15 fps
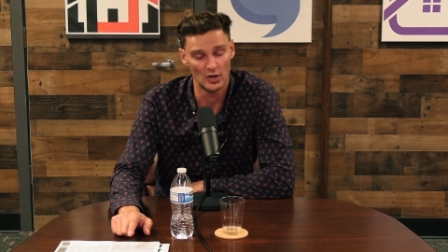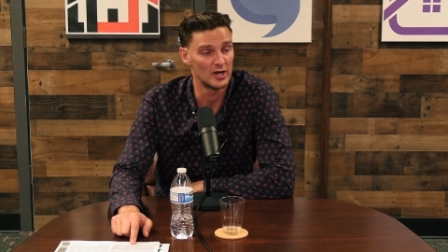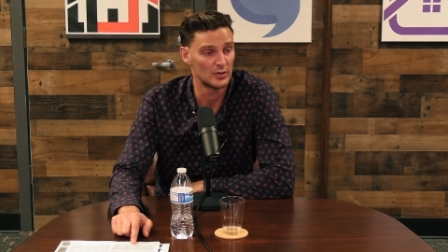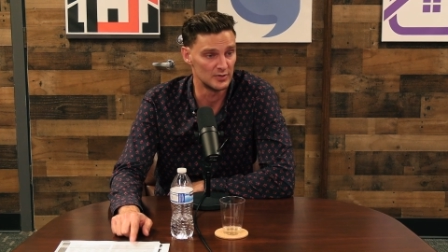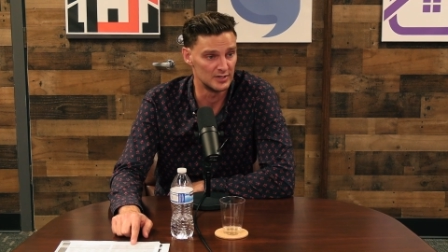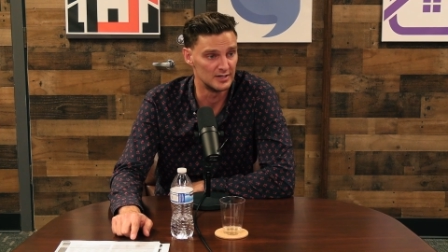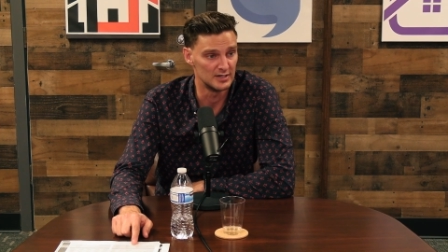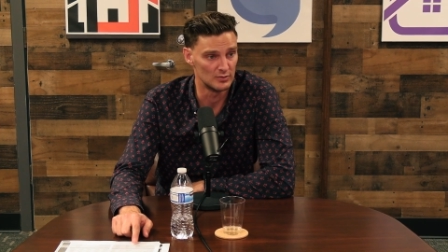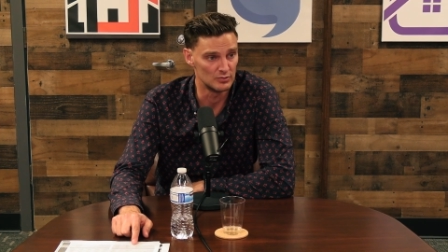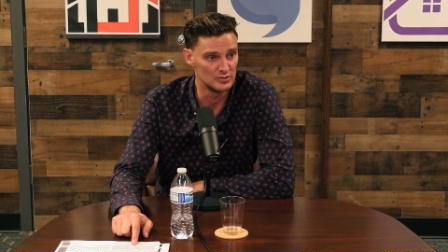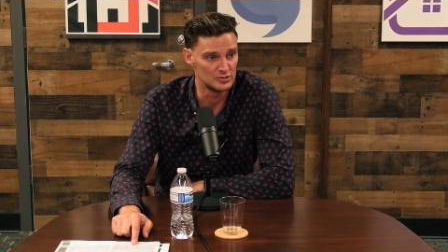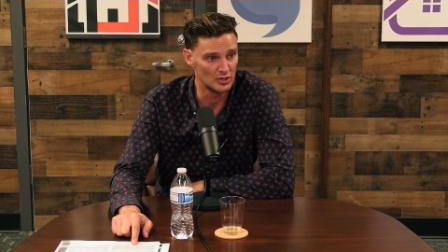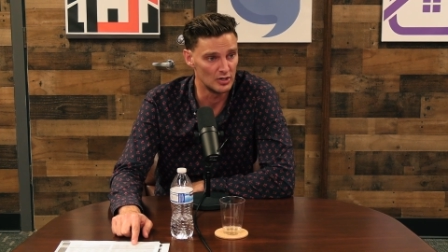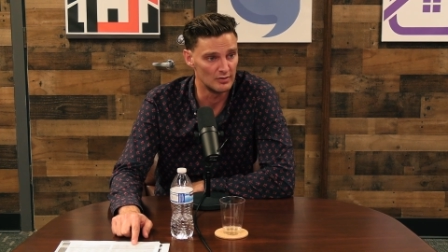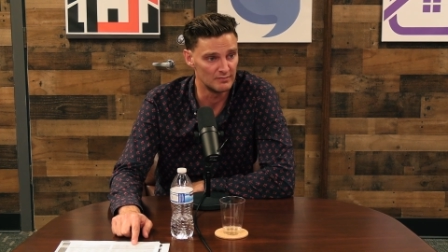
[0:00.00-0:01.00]
like we did here at
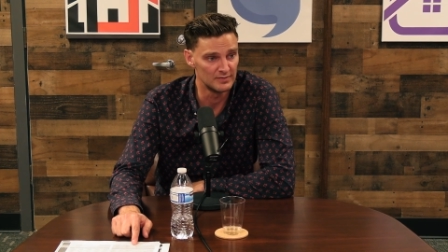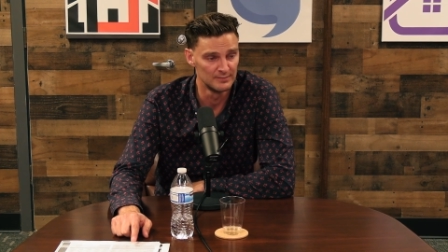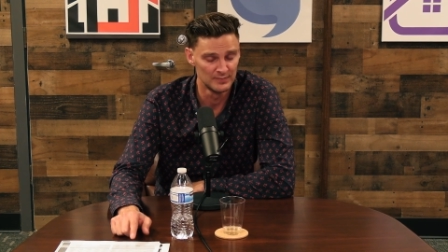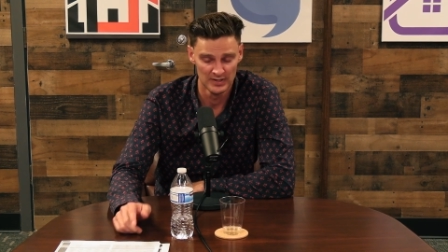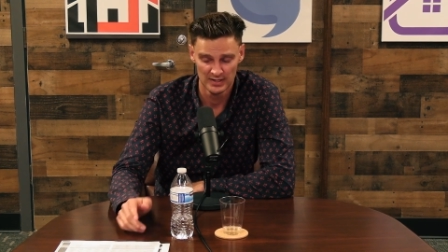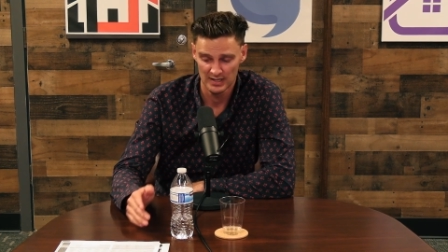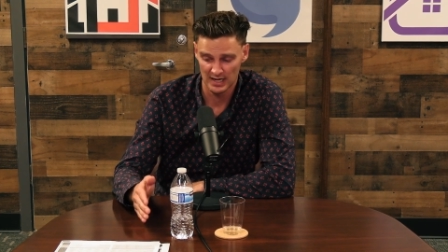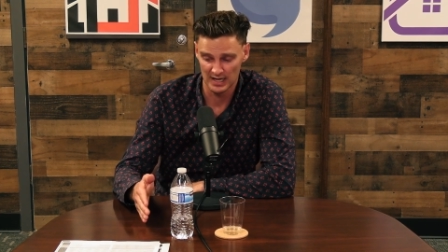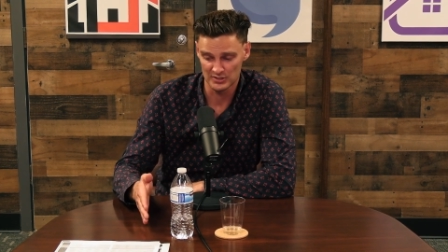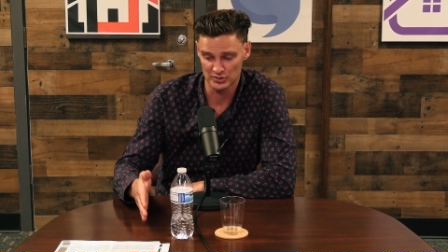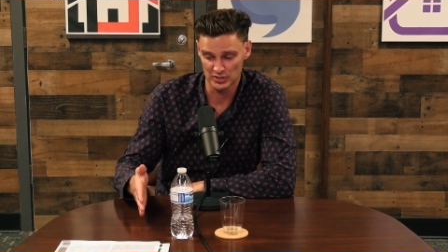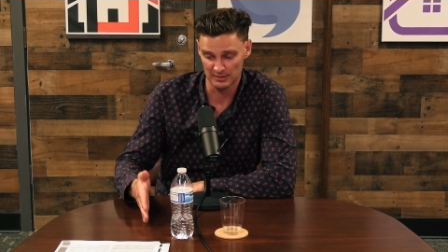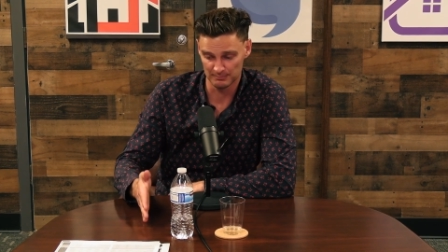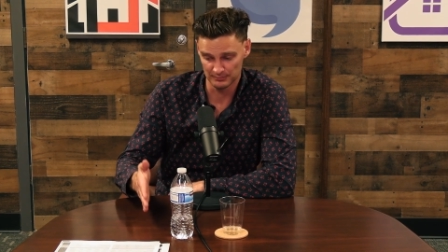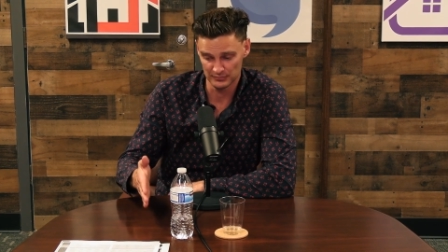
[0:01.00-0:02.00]
Reserve. Uh,
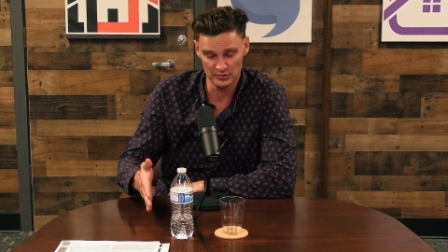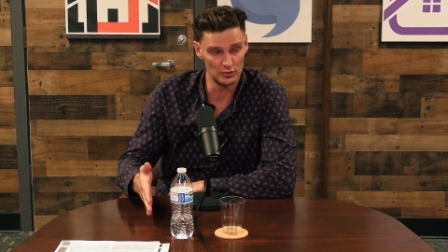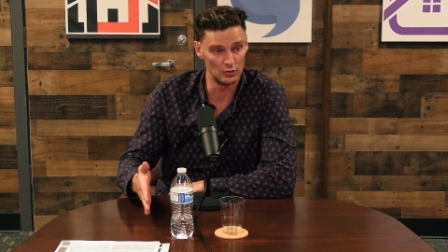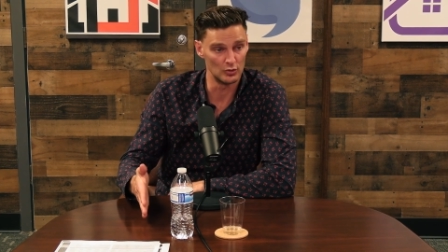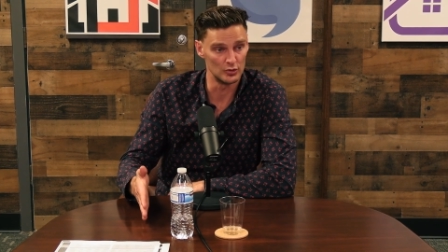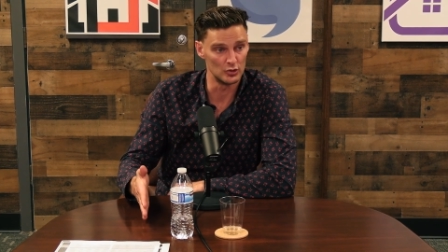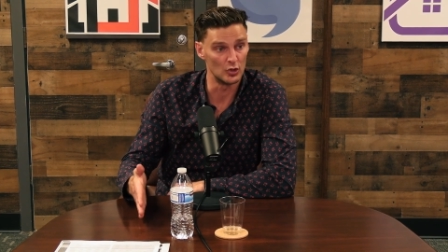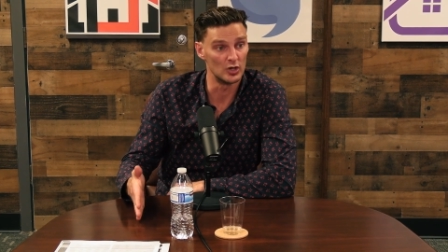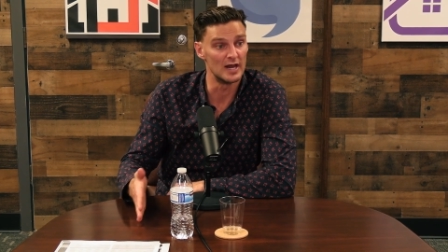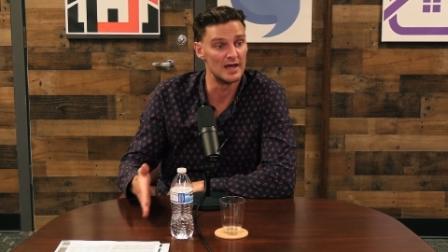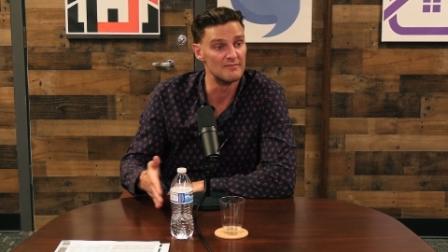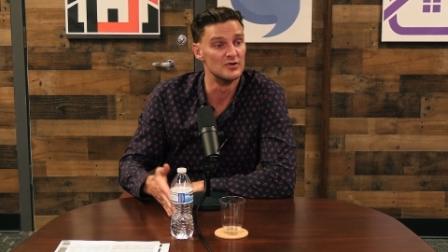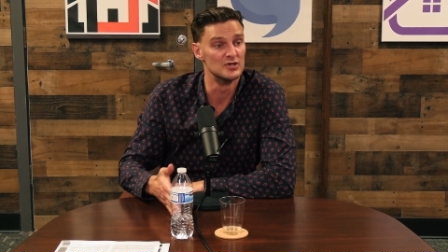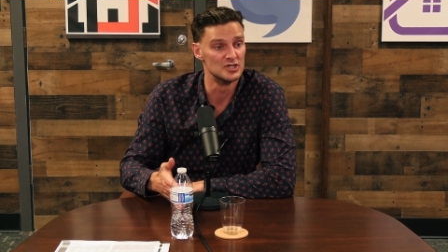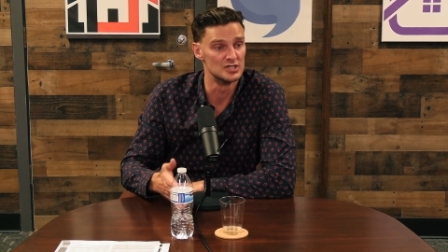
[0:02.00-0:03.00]
so yeah, your your
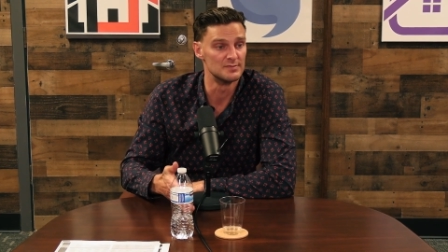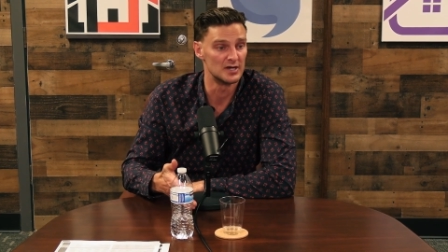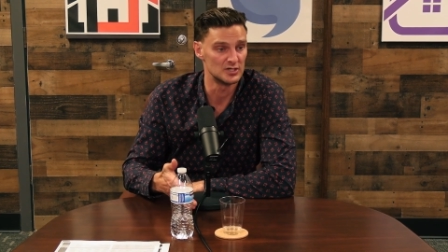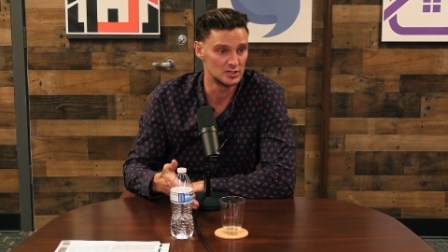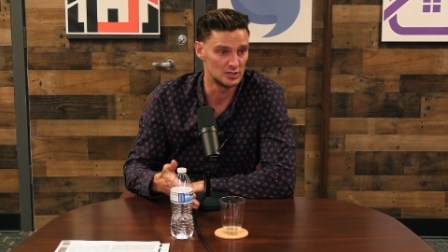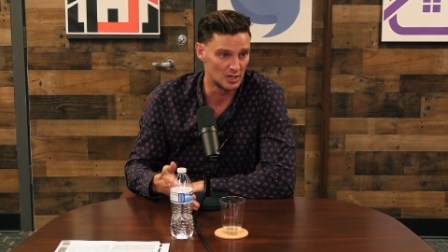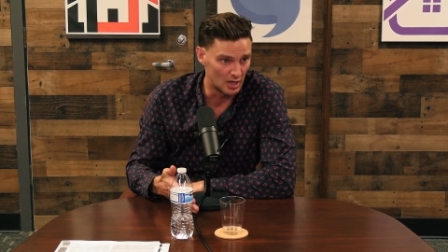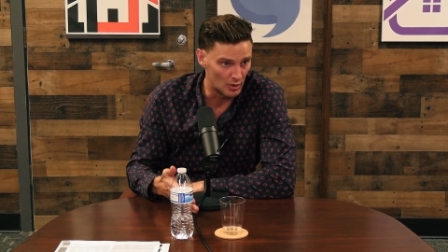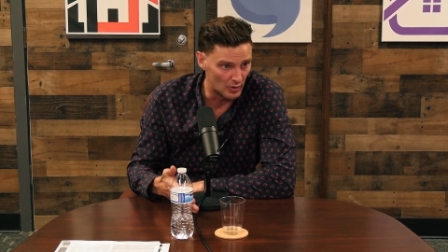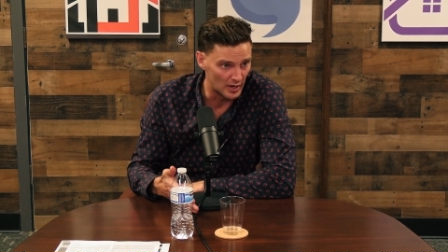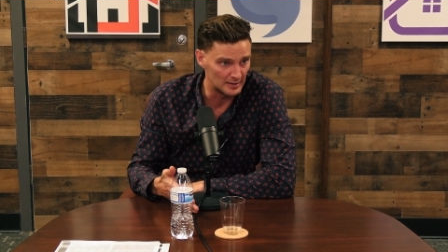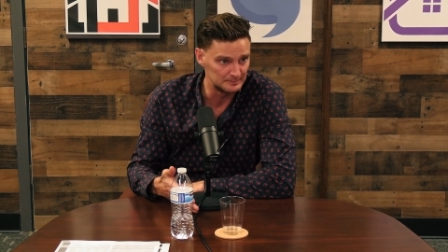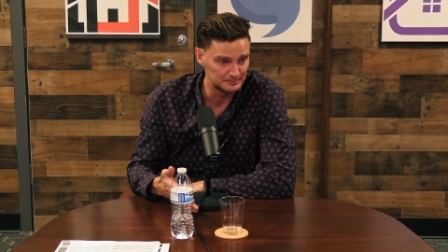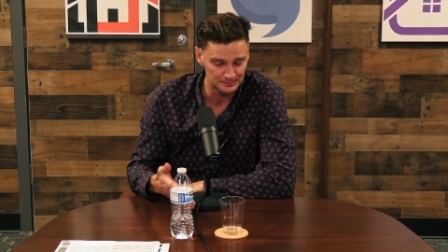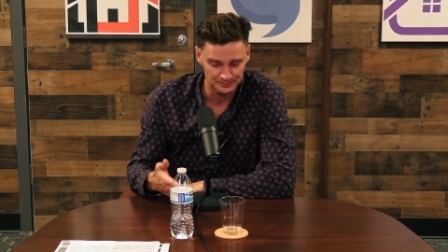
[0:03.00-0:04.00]
leverage is much
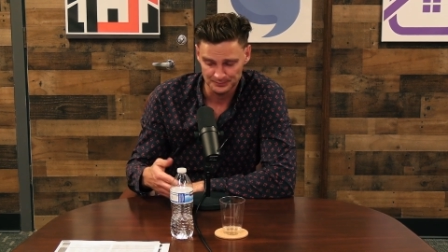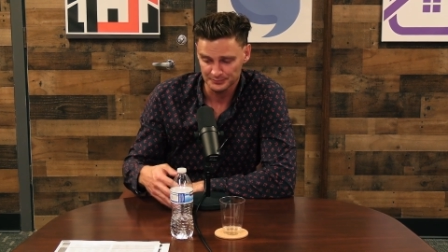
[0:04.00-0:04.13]
lower.